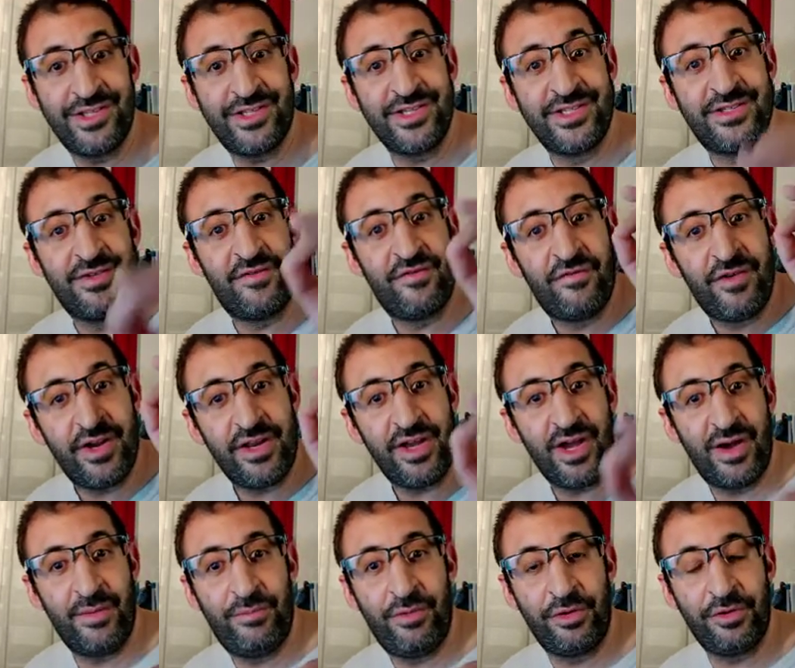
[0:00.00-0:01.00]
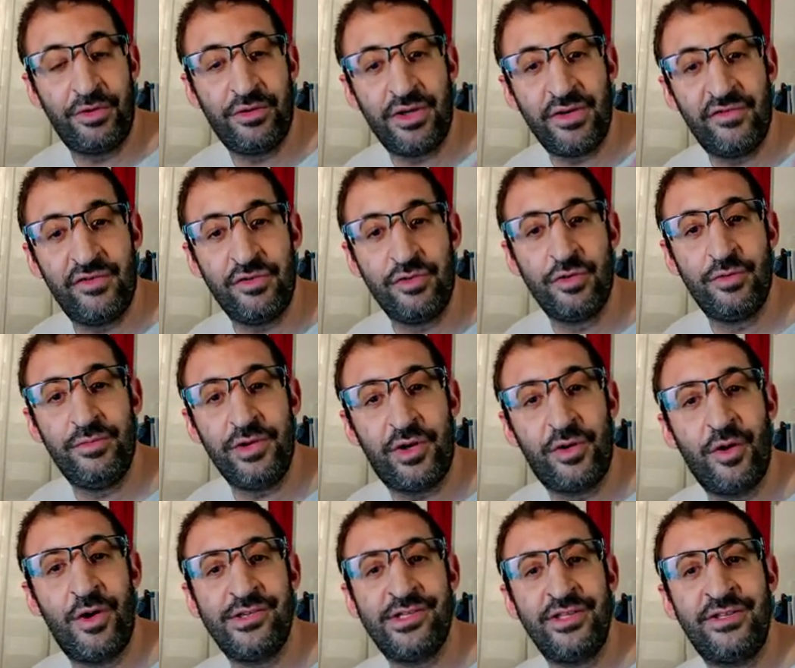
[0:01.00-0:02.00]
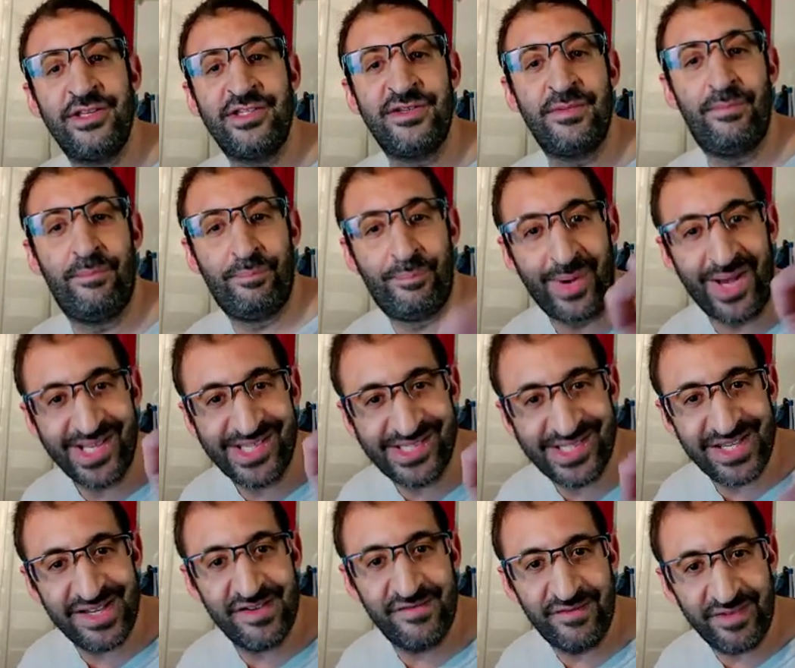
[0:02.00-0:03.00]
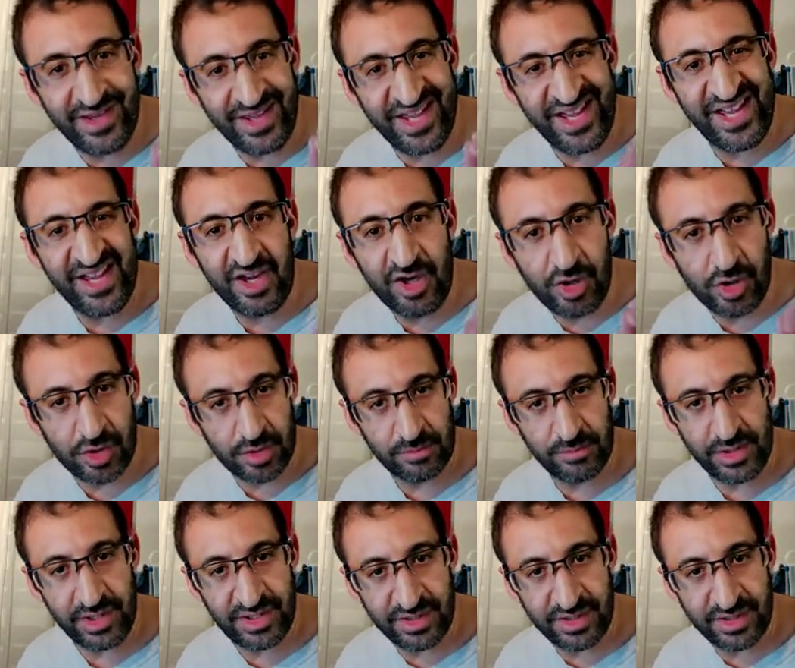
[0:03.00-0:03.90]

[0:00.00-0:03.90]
It is the very important revenue because it is a passive income.